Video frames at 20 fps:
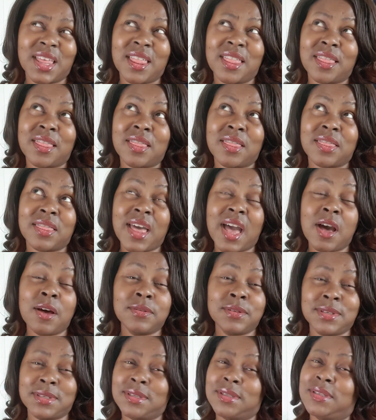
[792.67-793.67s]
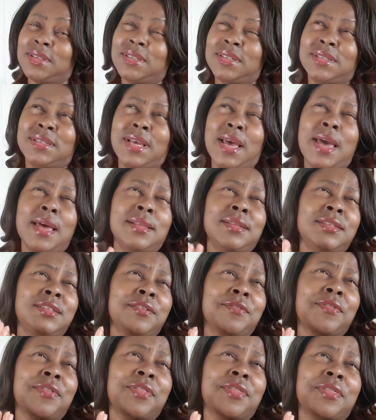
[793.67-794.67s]
thousands, tens
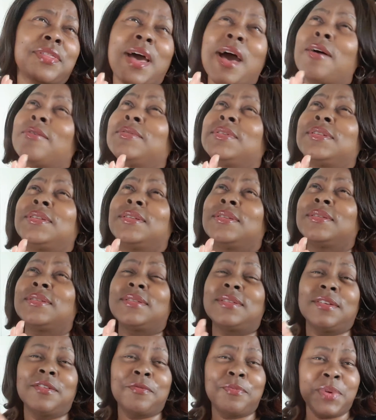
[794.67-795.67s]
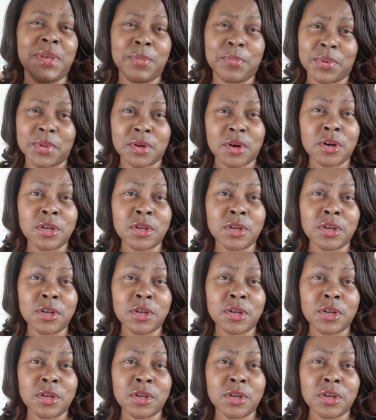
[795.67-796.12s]
of thousands of people